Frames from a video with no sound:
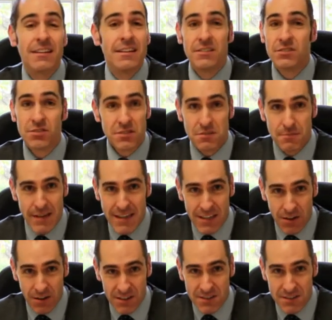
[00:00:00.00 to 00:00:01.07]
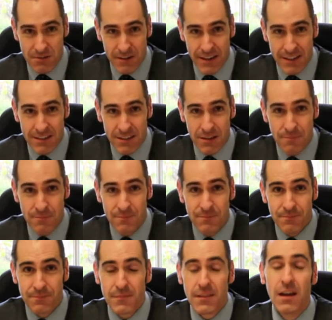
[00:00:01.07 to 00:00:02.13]
It doesn't mean ISA income.
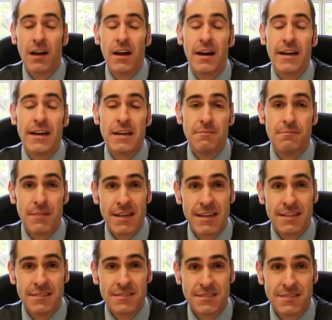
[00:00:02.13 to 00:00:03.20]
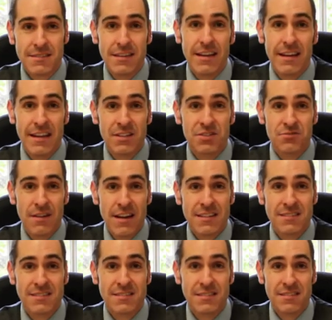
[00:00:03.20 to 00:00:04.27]
It means
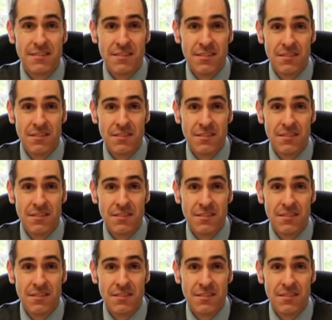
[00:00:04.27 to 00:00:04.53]
interest